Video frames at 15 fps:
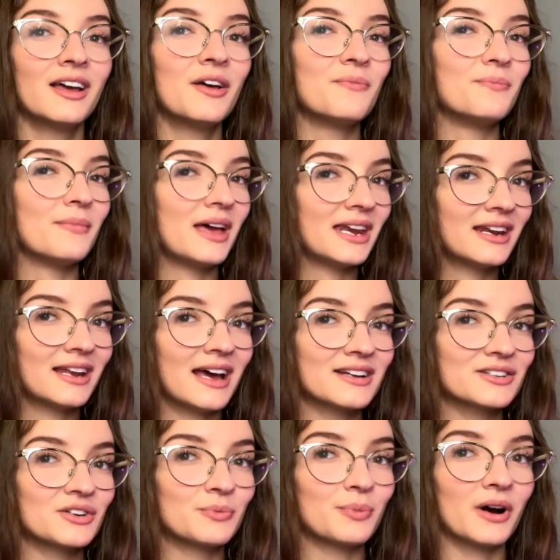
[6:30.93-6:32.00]
Many
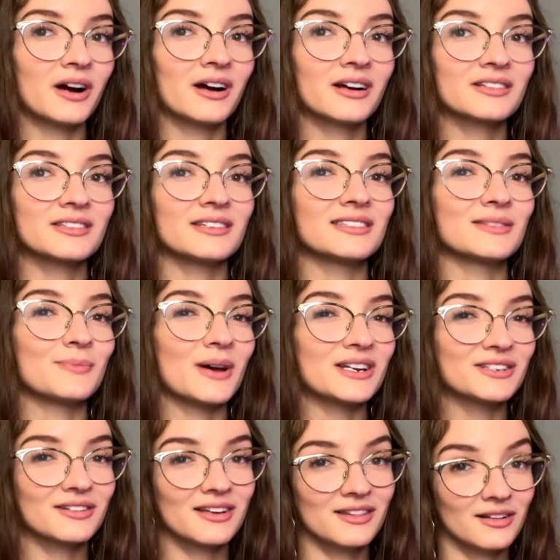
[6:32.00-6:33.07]
national parks,
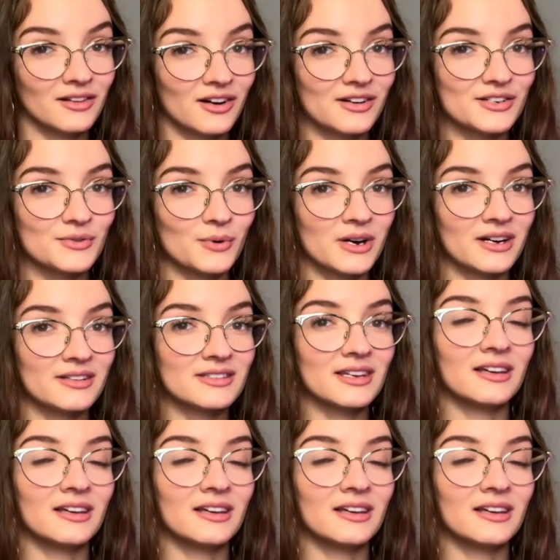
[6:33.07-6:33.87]
especially the large ones,